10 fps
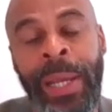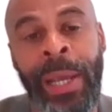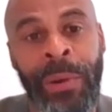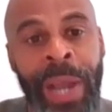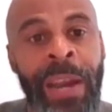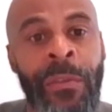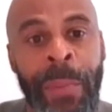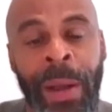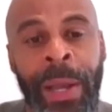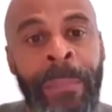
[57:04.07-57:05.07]
Indian or Native
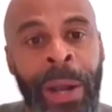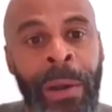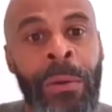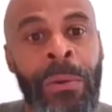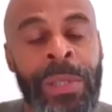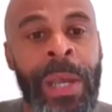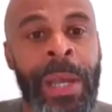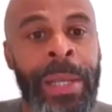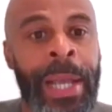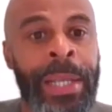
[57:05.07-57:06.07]
American burials
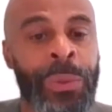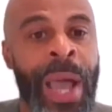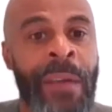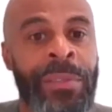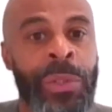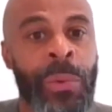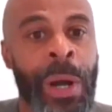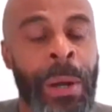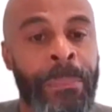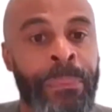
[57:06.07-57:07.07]
that you have to
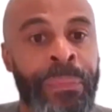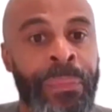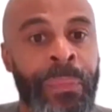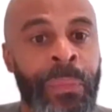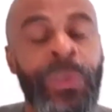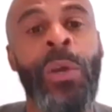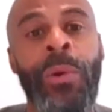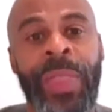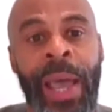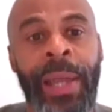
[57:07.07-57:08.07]
um, deal
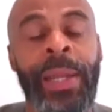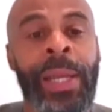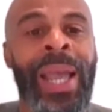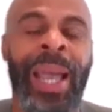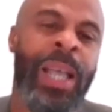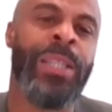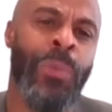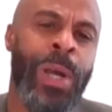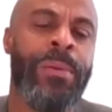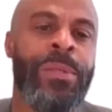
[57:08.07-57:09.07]
with that as
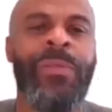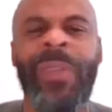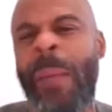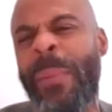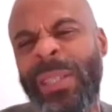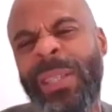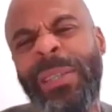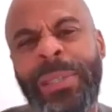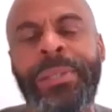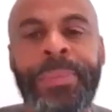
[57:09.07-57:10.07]
well. So if that makes
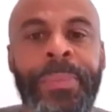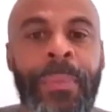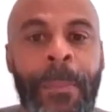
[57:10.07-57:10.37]
sense.